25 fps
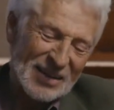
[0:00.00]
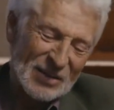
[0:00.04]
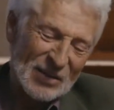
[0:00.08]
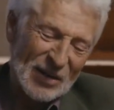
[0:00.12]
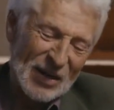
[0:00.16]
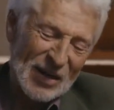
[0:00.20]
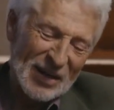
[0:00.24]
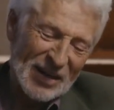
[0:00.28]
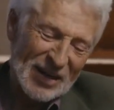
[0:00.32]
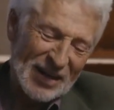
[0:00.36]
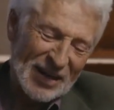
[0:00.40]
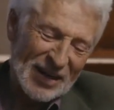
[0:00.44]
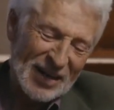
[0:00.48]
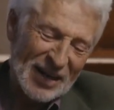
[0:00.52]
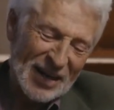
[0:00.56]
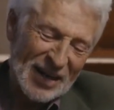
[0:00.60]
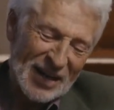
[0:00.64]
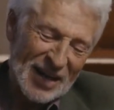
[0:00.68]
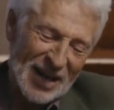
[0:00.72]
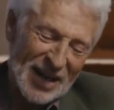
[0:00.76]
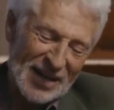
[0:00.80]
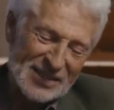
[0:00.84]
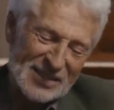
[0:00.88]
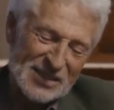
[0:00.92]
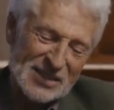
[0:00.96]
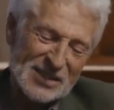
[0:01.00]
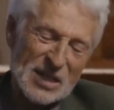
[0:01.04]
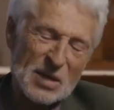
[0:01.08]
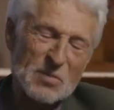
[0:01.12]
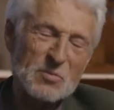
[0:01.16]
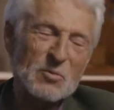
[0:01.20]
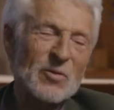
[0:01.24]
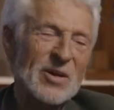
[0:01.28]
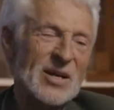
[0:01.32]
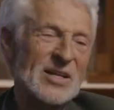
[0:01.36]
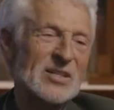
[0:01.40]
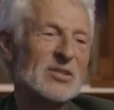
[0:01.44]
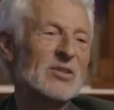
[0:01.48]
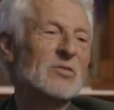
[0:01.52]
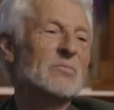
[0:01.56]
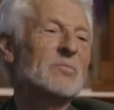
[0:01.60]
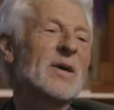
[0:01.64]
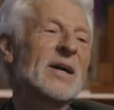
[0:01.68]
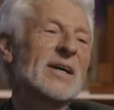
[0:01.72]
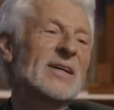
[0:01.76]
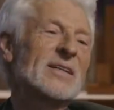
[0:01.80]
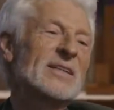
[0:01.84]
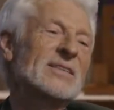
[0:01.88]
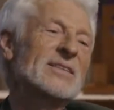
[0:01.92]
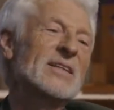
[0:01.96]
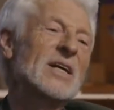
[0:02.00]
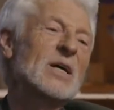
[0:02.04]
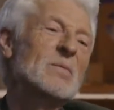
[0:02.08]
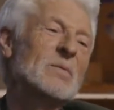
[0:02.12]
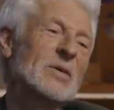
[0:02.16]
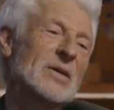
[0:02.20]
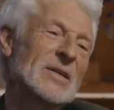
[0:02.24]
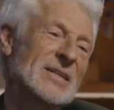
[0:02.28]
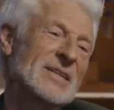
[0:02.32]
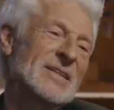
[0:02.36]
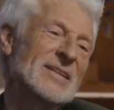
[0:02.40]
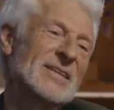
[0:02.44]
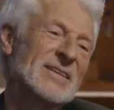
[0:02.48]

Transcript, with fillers: I I asked the same question of Michael Dummett,